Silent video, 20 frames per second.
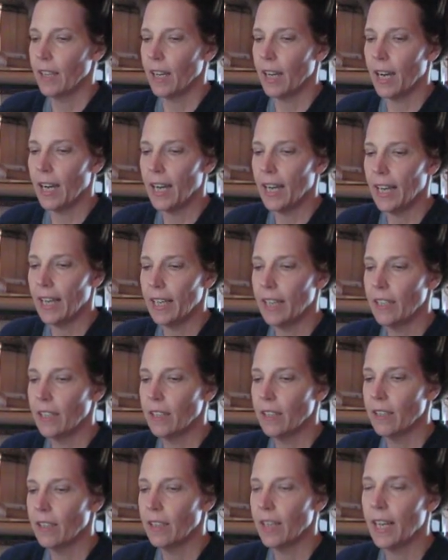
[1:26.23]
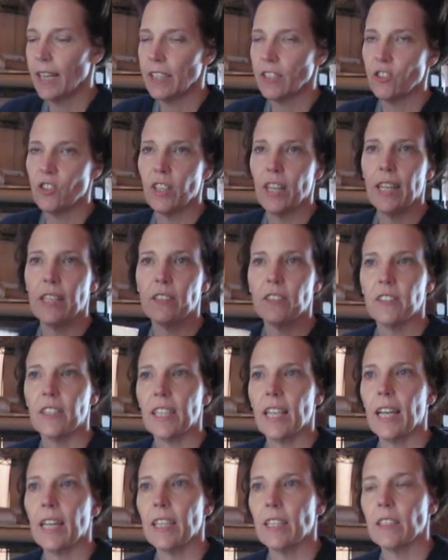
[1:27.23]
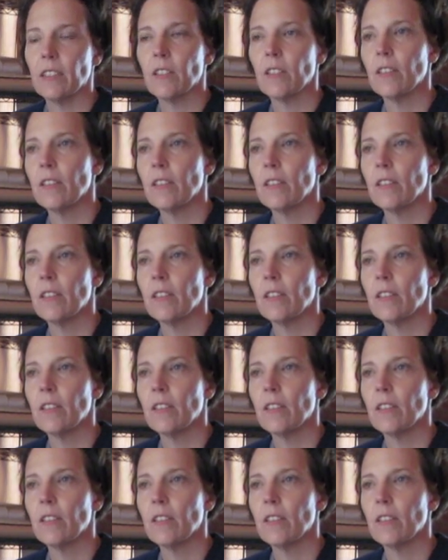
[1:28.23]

I had a chance to get it